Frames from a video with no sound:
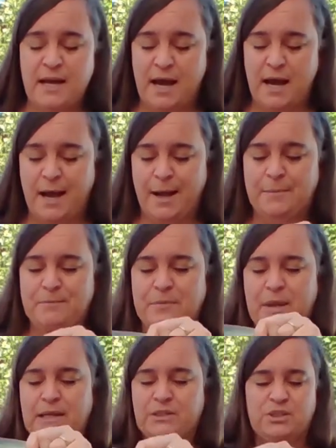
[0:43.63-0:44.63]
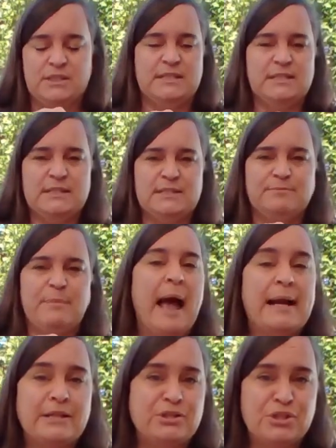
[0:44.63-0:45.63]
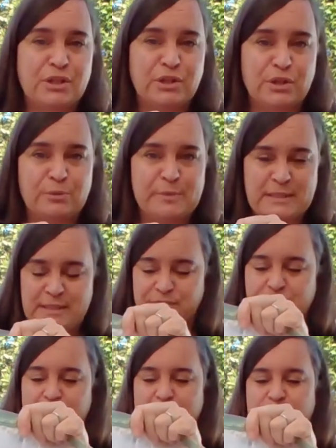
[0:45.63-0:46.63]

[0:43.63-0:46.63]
It just is packaged a little bit differently.